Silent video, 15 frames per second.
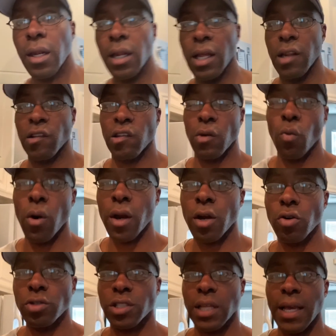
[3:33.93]
it's one of
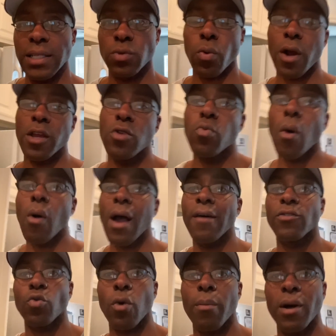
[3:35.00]
those things where you won't have
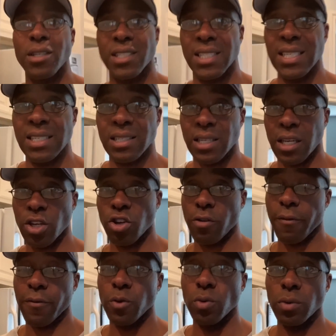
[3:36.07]
to worry about seasoning your
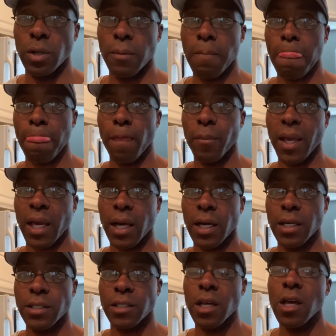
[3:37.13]
food
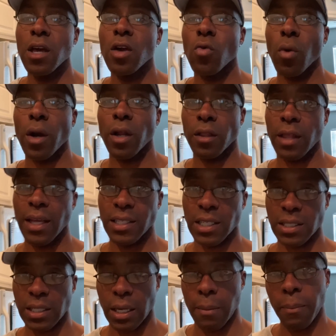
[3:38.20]
because one of the things
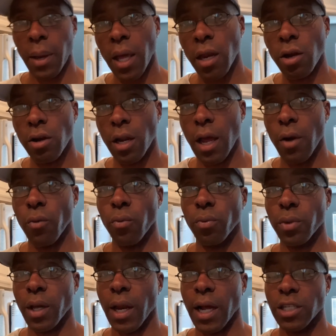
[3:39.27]
as a competitor that
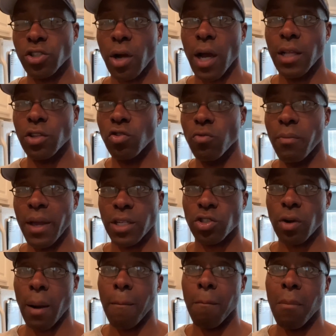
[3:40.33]
that I try to make
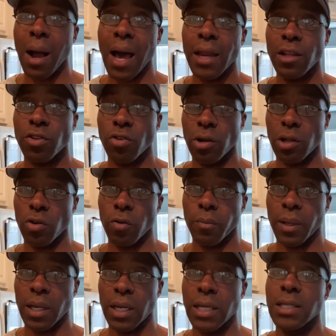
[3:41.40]
sure I monitor a little
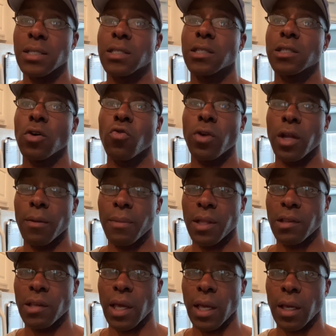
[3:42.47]
bit is sodium
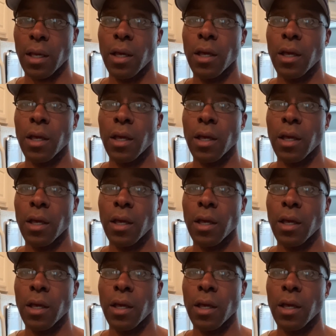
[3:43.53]
intake.